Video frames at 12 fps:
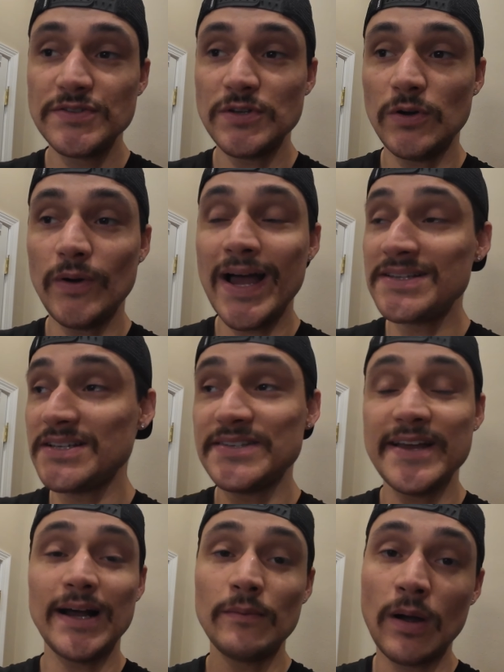So as I
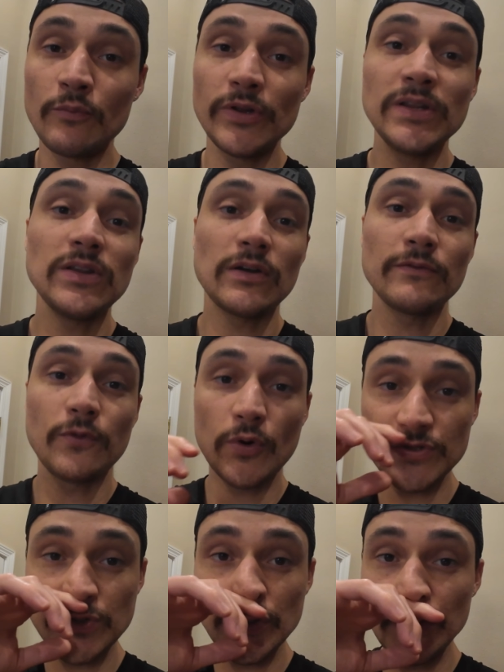said, I'm really looking
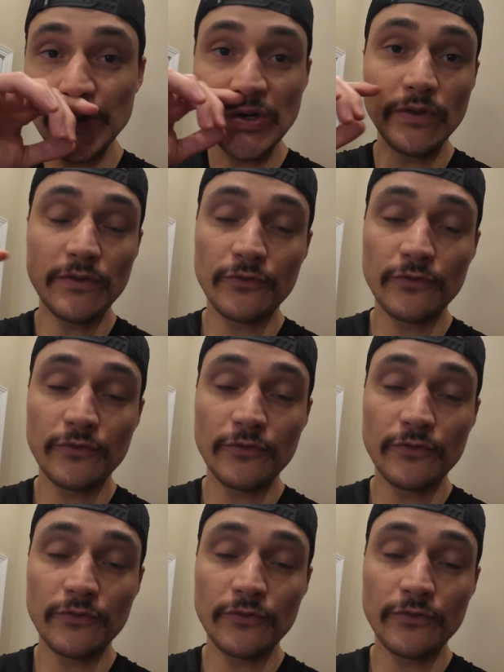forward to,